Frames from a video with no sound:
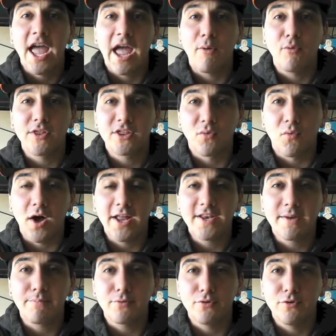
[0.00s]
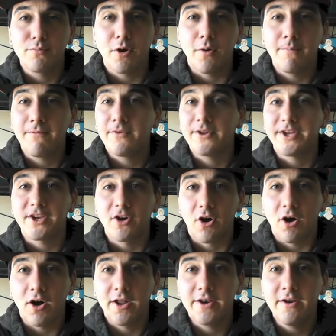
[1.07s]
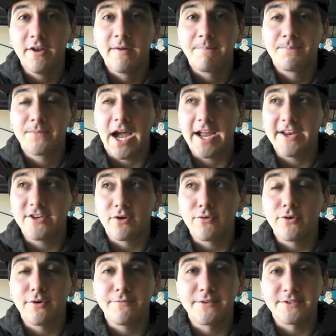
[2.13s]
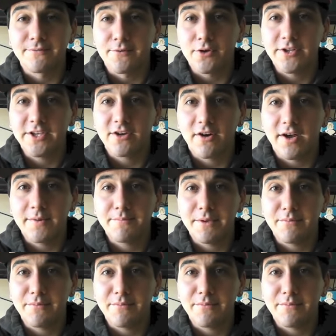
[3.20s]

And with the wind up loop hopefully gone, I don't know if it's fully gone.